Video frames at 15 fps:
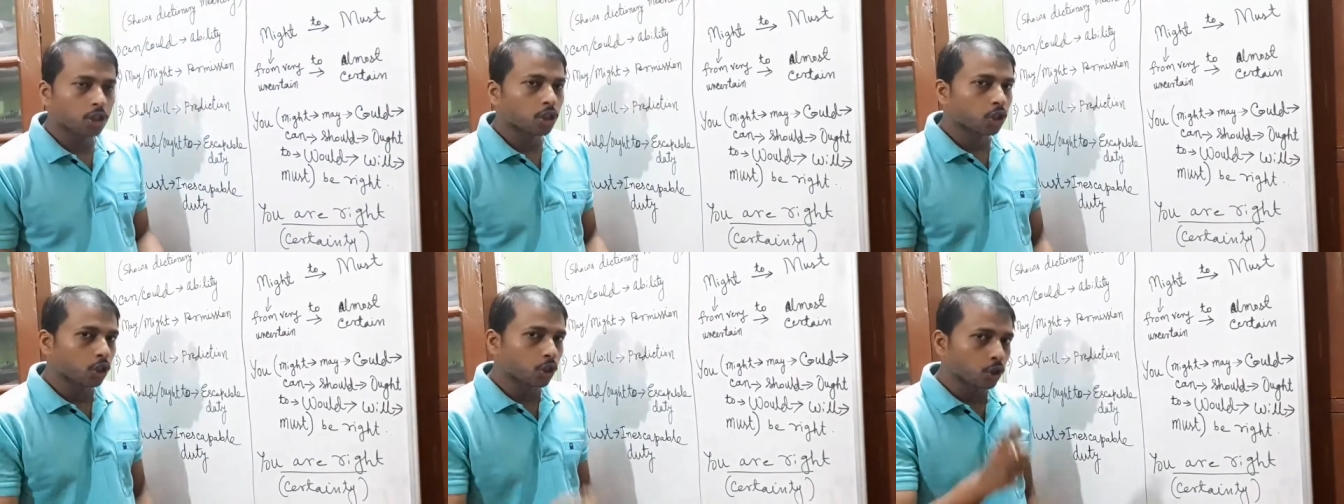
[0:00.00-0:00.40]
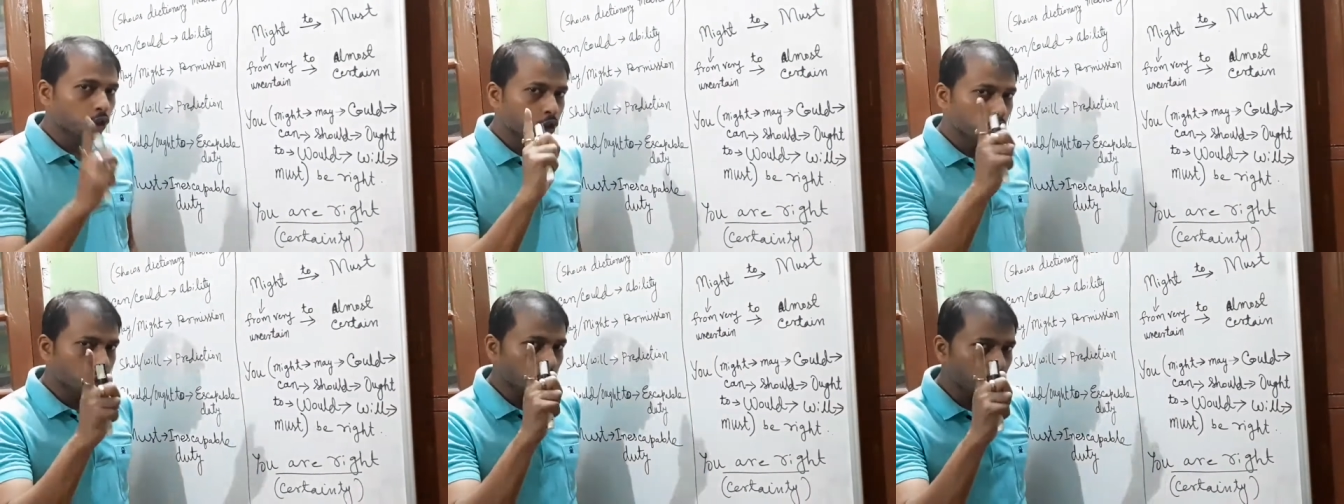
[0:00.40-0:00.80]
You
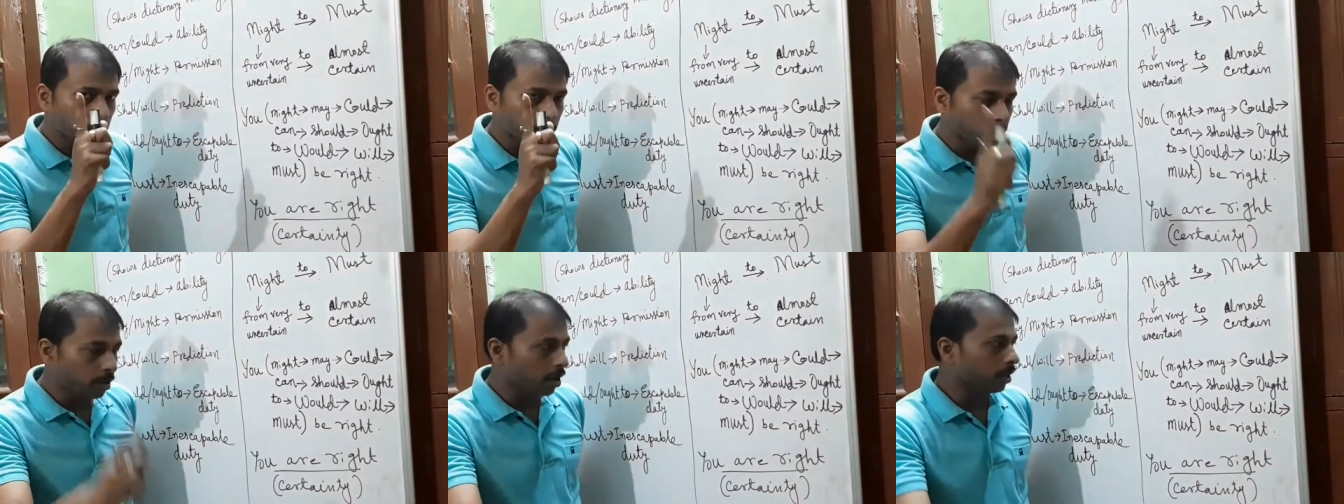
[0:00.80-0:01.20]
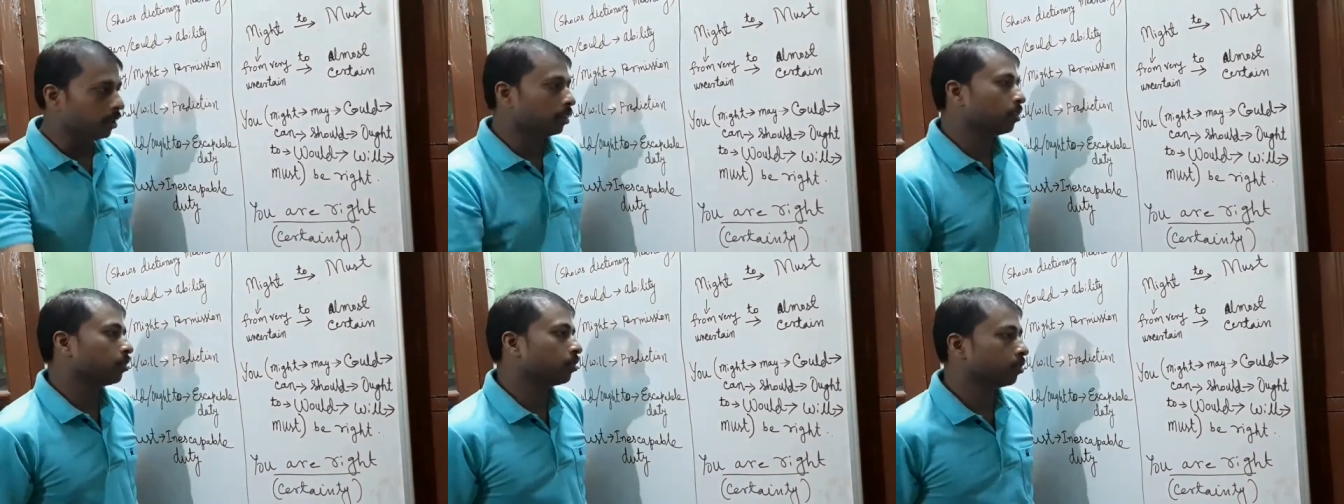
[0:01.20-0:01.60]
should be right.
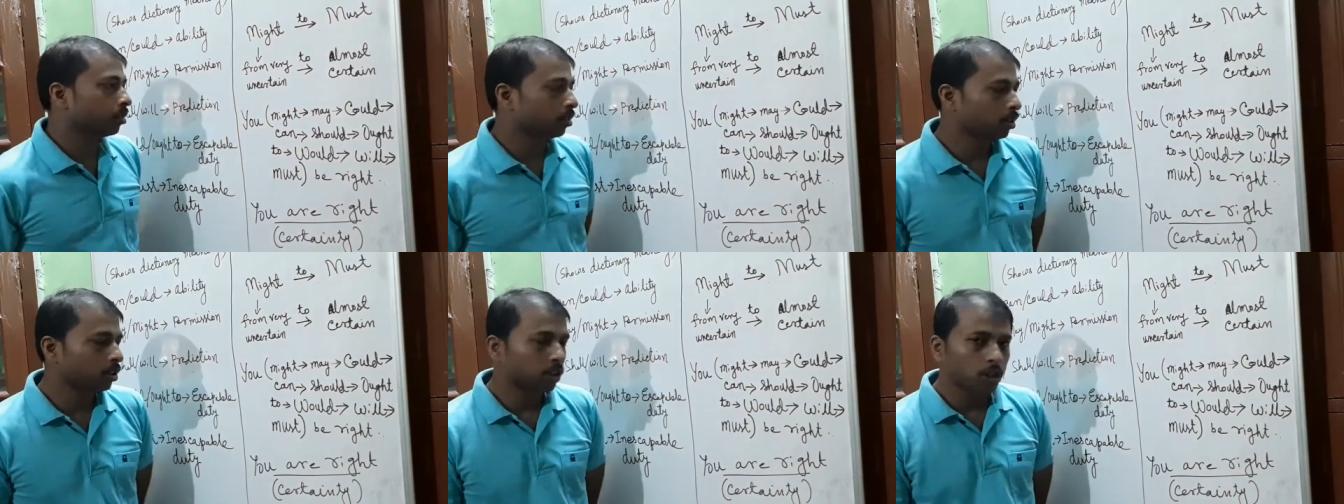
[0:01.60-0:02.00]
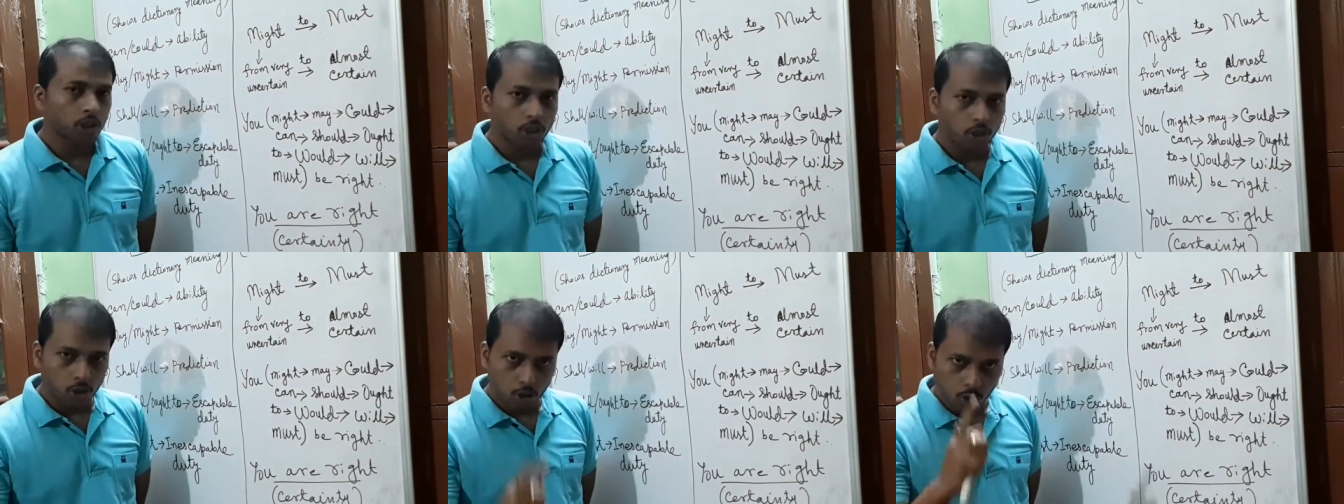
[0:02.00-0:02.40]

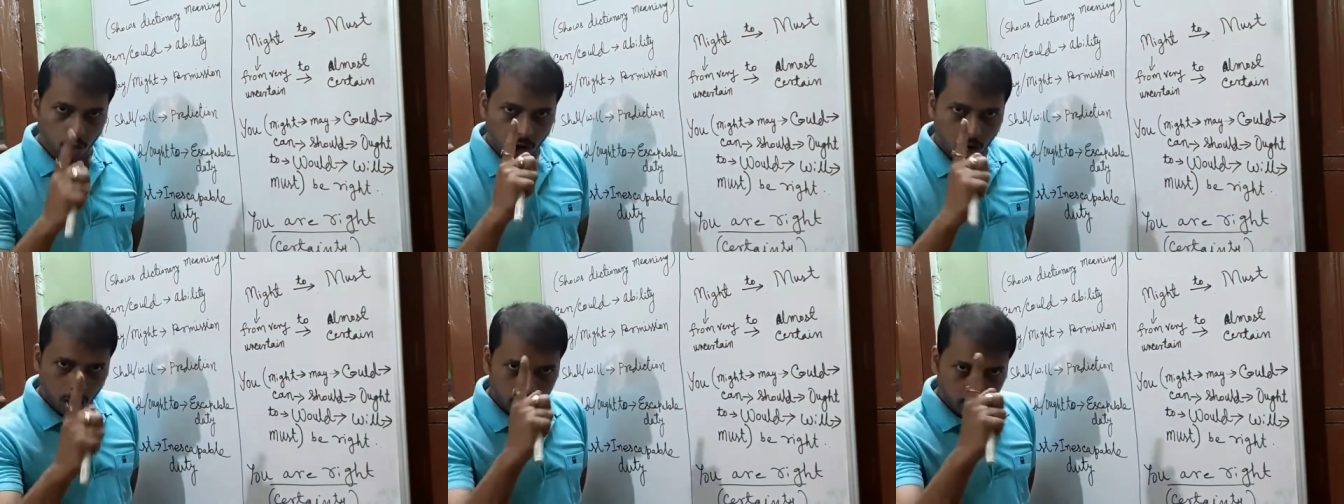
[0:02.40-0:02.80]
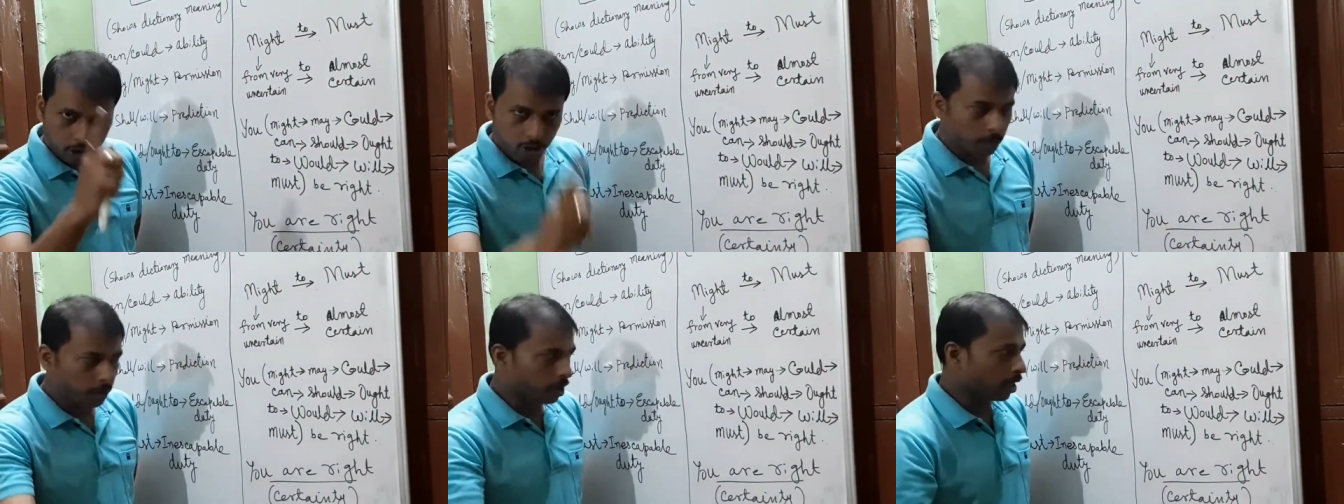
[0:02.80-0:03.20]
You ought
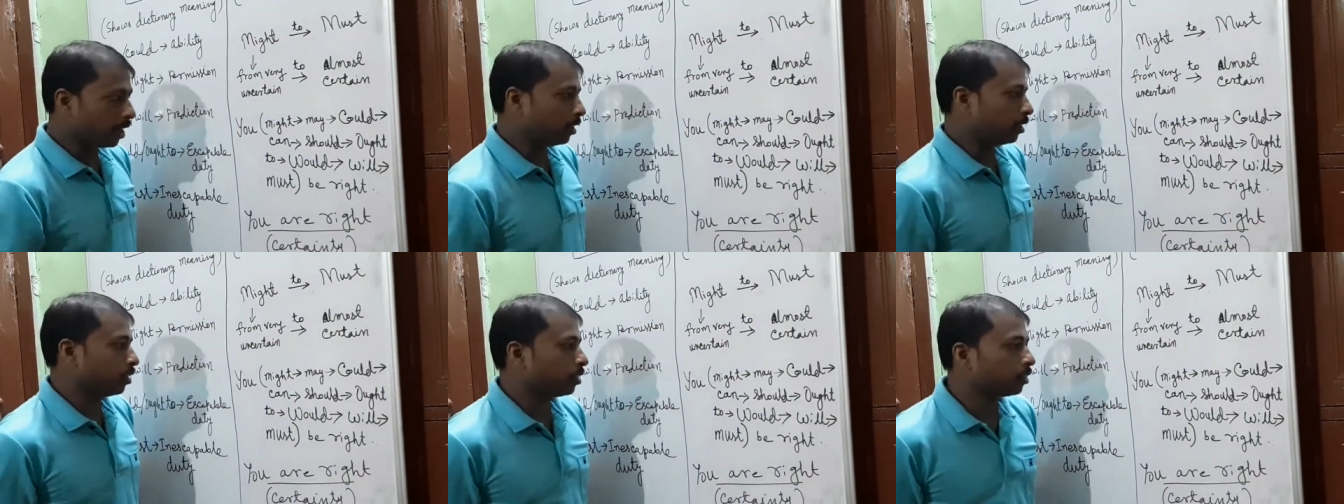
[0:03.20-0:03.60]
to be right.